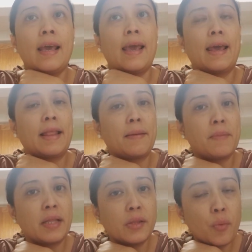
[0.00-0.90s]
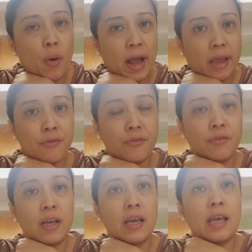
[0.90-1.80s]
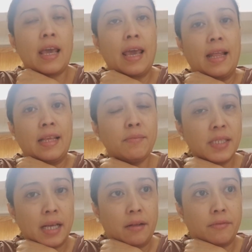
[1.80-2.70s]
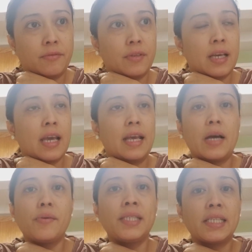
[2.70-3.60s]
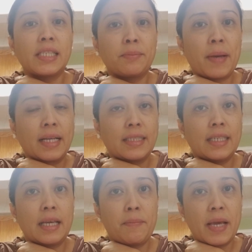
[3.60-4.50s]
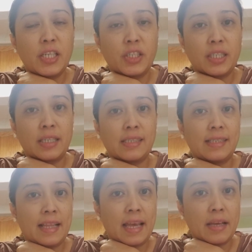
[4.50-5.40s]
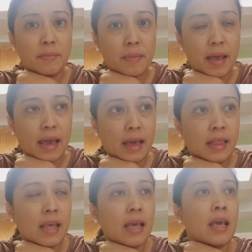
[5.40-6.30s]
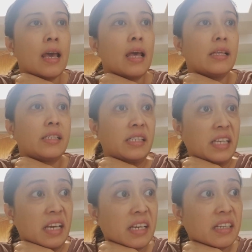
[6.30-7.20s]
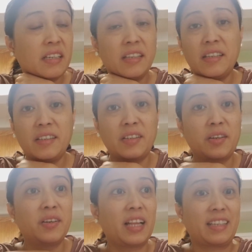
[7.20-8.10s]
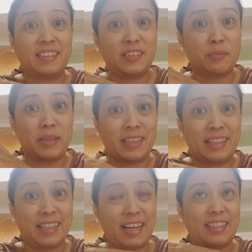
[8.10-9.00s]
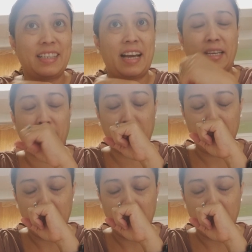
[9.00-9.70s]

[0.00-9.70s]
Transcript: and I met the wife and himself. And I was expecting a patient that's laying in bed, sick, like completely dying.